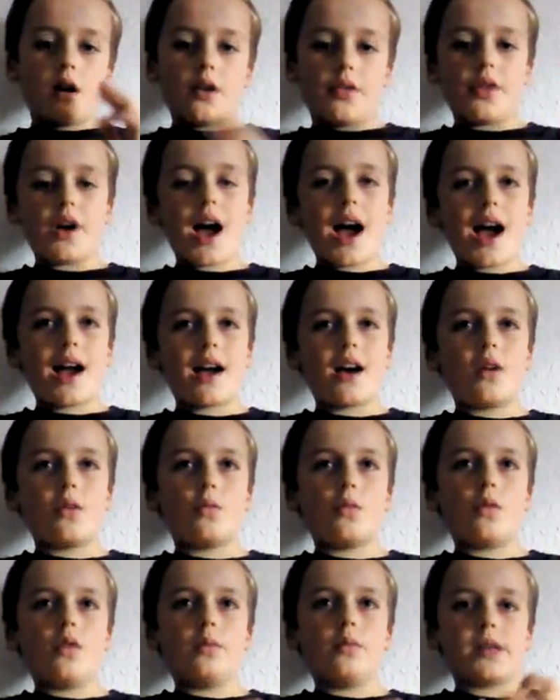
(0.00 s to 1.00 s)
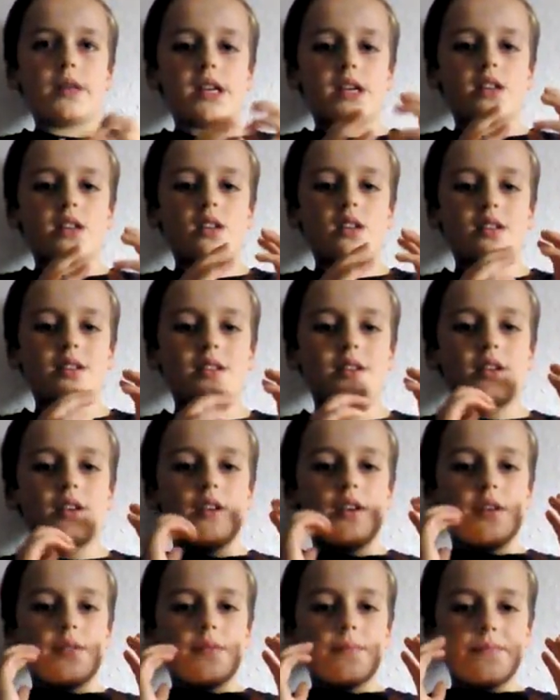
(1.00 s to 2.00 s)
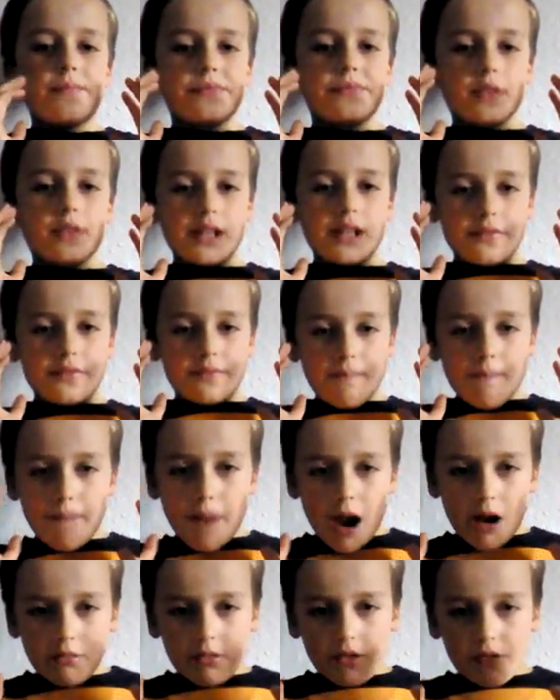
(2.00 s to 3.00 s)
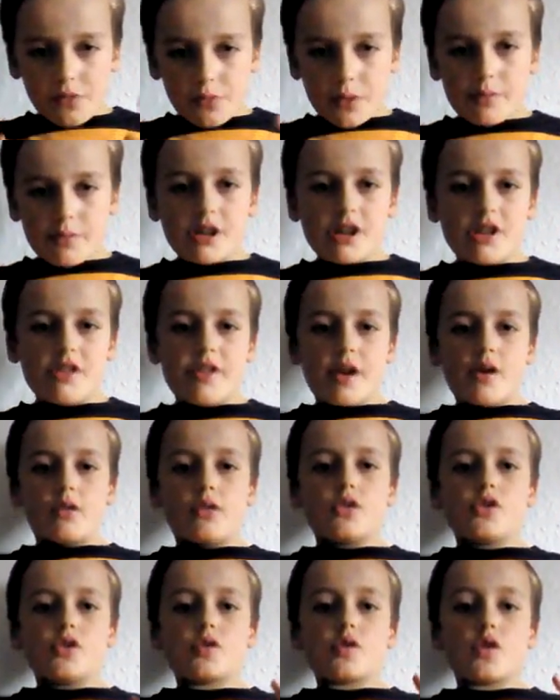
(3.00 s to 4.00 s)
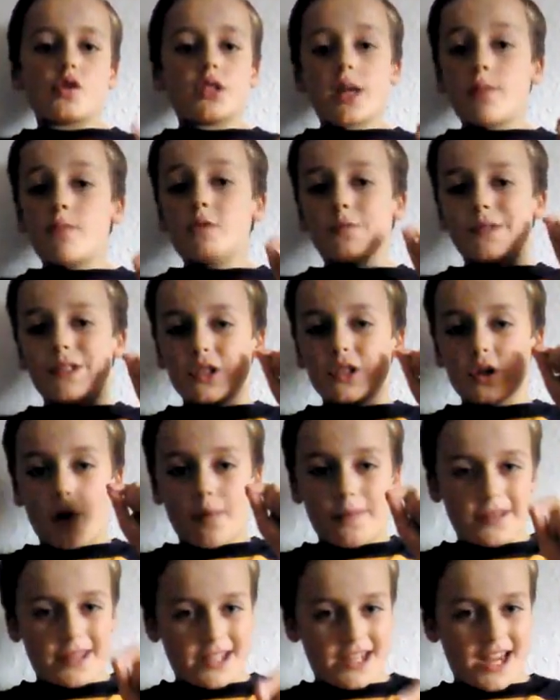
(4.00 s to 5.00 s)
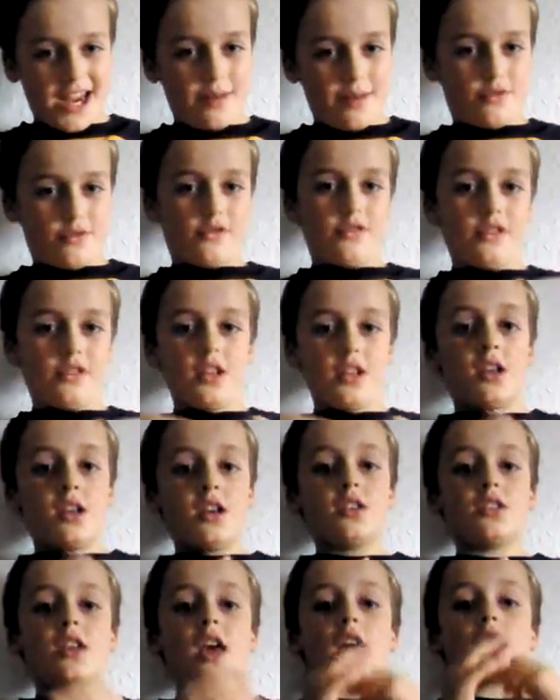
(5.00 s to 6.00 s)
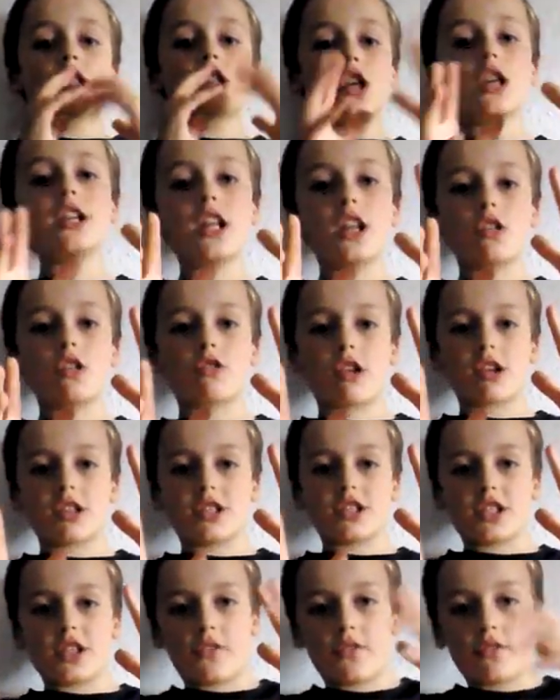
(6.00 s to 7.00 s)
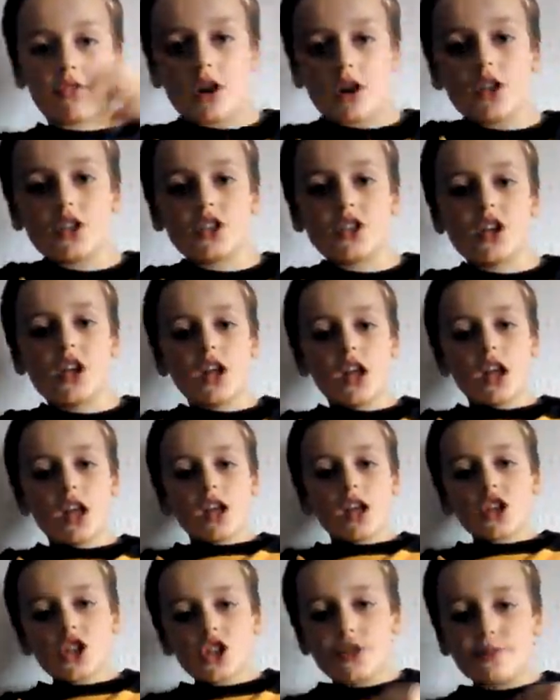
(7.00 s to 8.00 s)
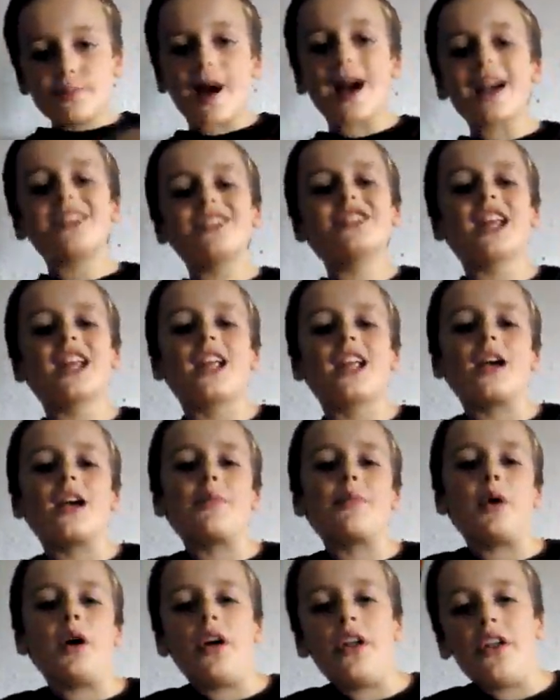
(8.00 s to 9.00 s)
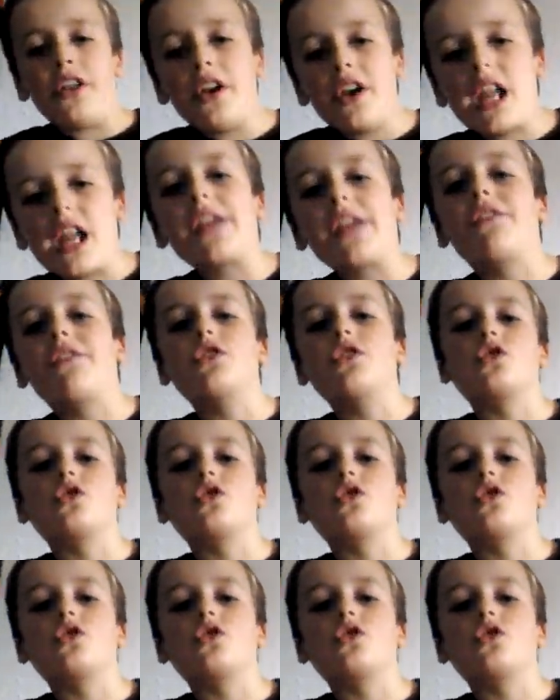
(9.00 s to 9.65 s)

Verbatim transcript: that will be even better if we win and they all lose, because then we'll be top of the table. So yeah, it's looking interesting for us. Smash that like button if you